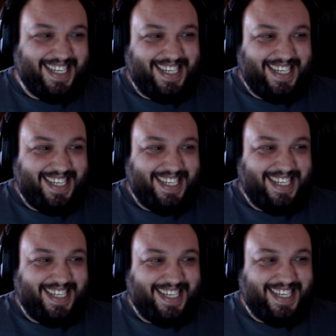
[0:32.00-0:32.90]

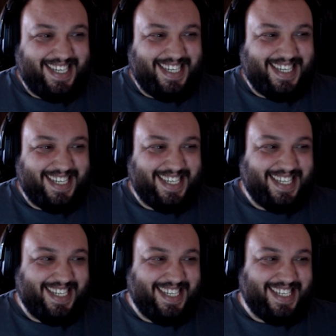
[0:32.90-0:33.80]

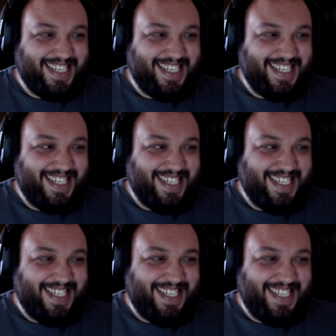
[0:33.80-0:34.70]

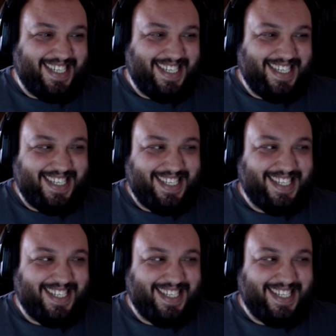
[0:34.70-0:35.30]
(not speaking)